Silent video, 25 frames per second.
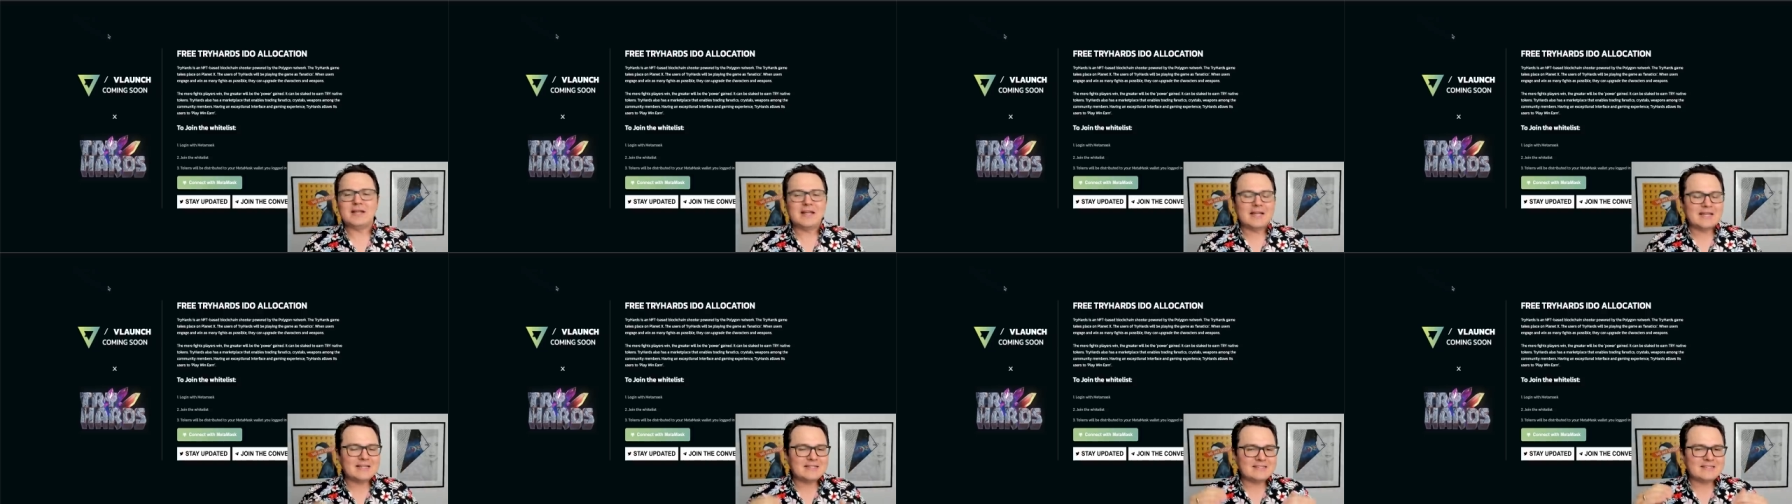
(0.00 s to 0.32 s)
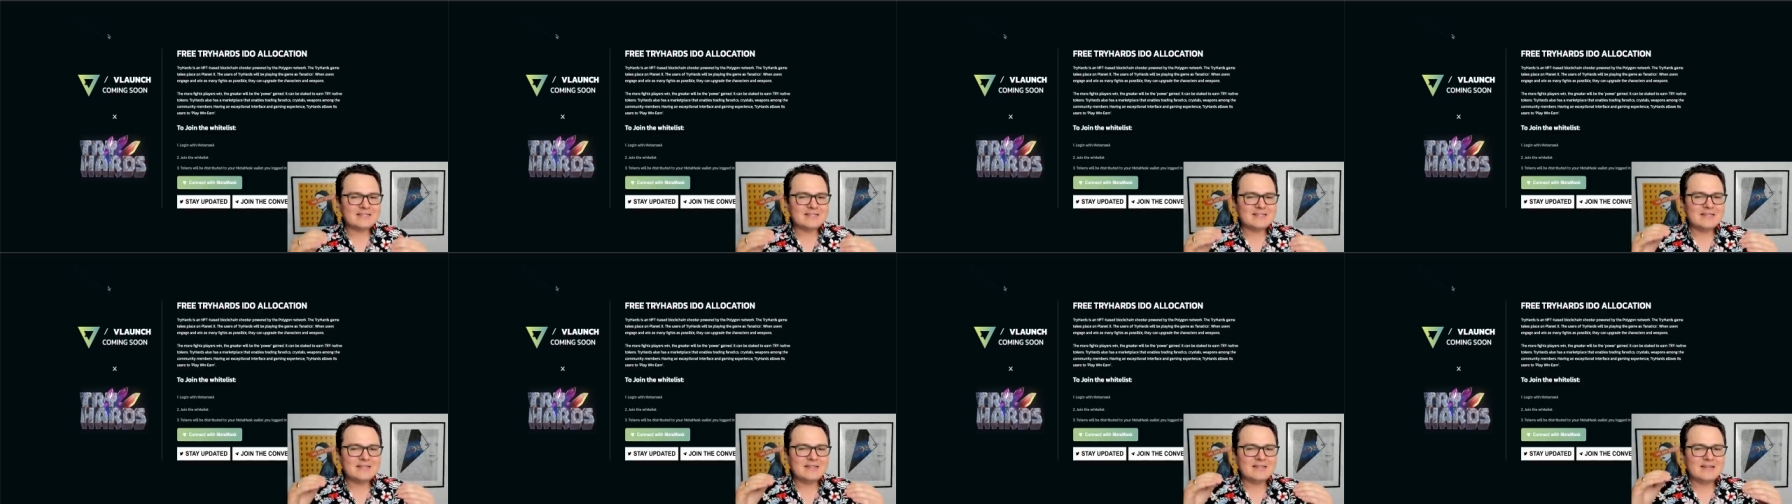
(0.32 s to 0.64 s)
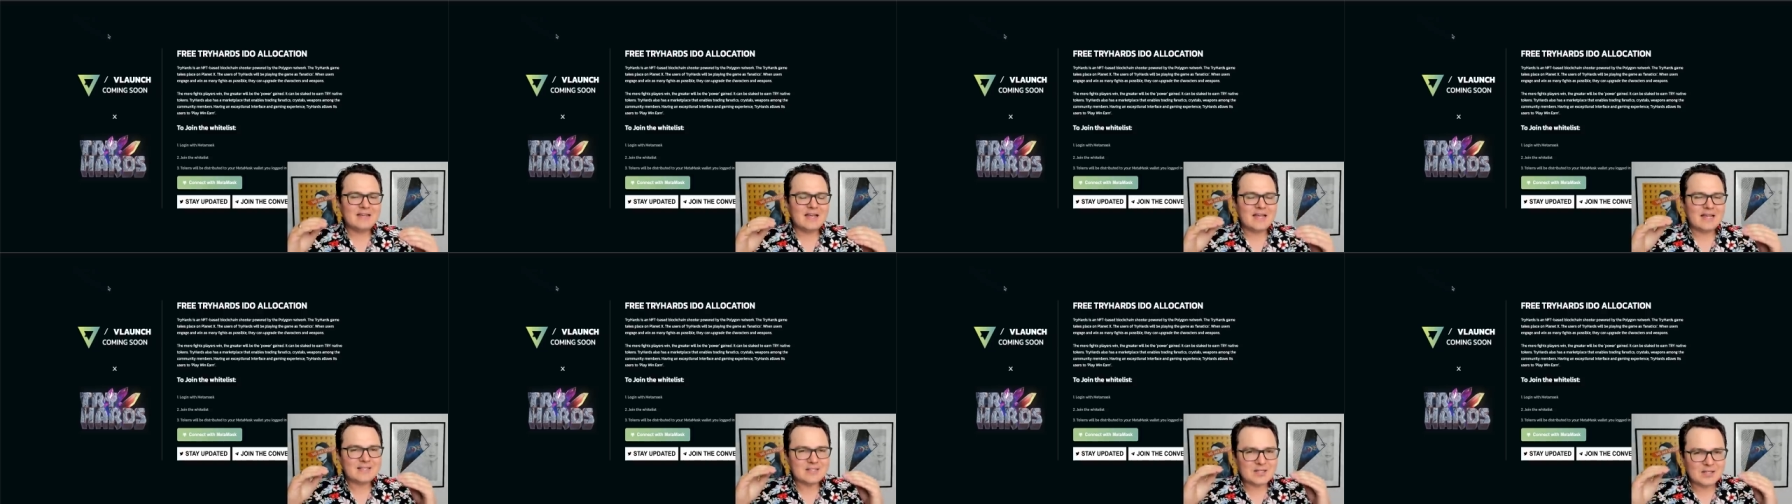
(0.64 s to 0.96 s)
It's
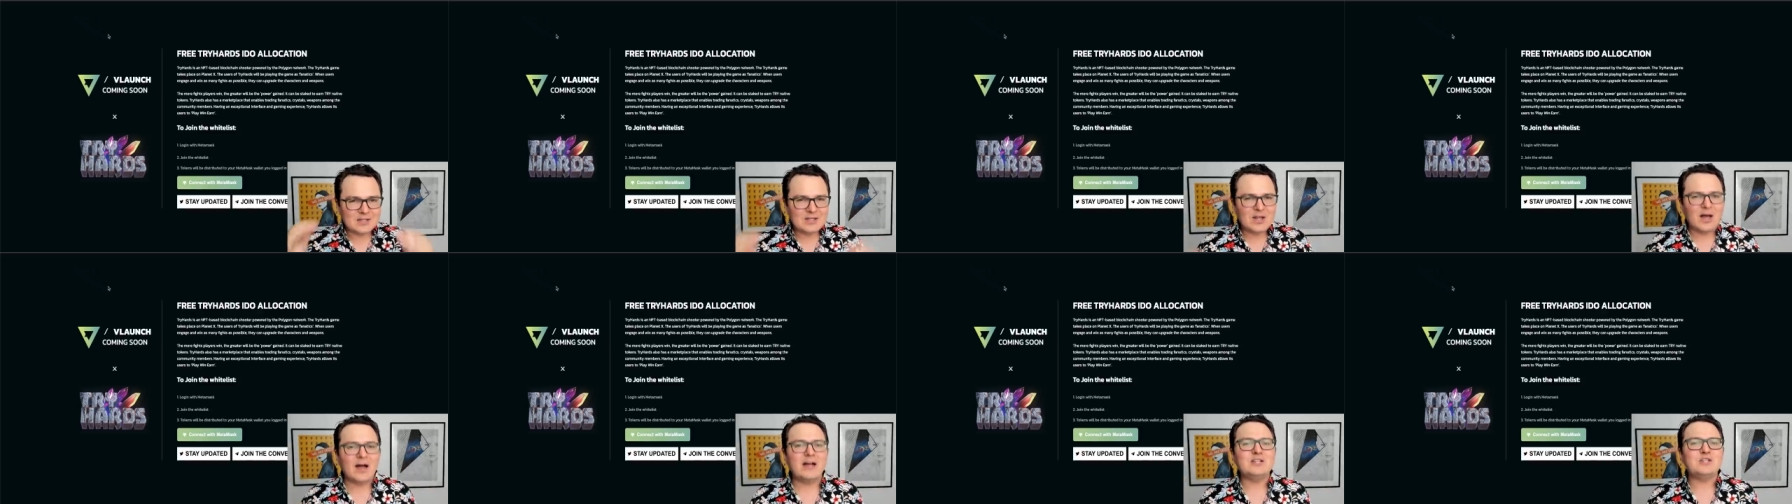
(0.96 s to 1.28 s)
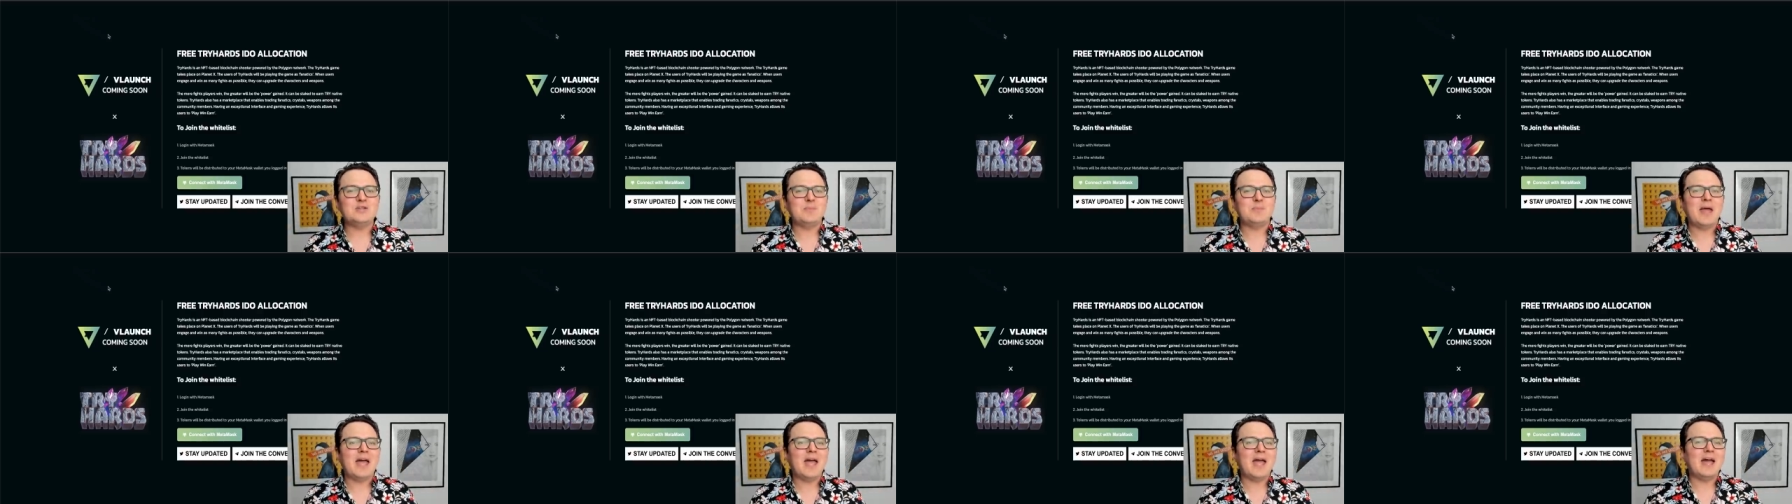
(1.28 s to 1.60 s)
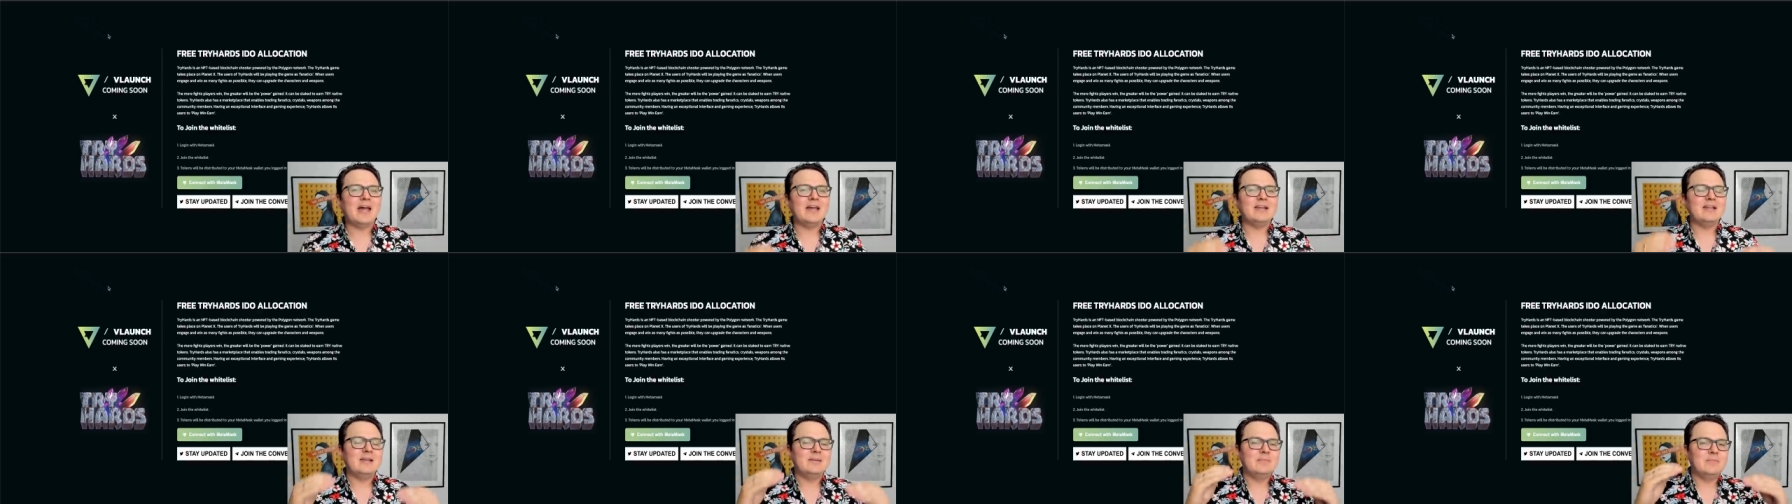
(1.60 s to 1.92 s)
it's a launch
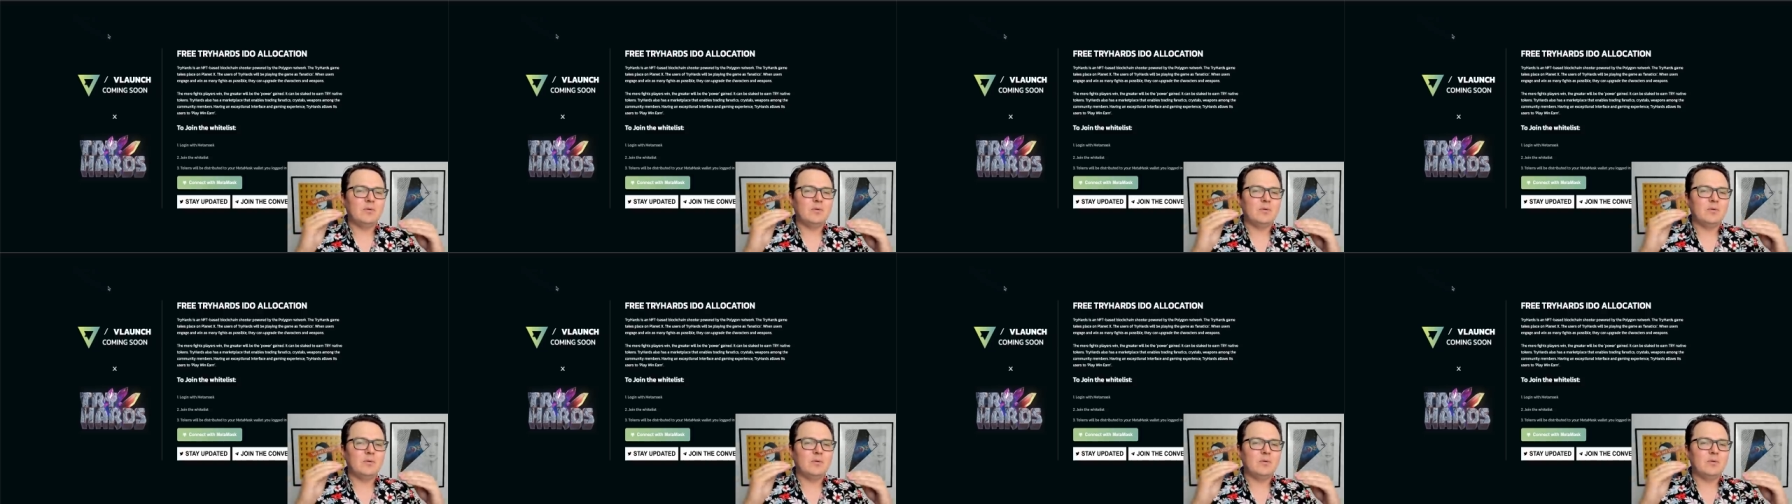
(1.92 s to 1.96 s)
pad,